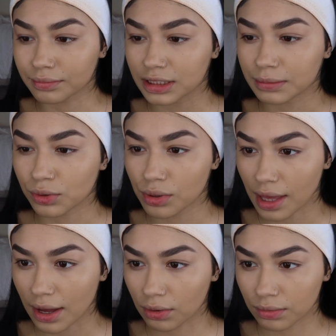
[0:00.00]
smooth
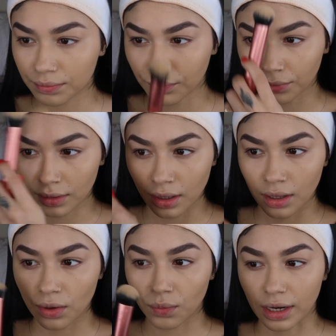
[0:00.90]
out
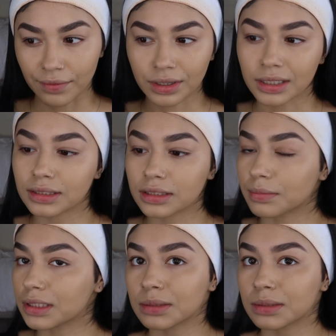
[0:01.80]
whatever needs to be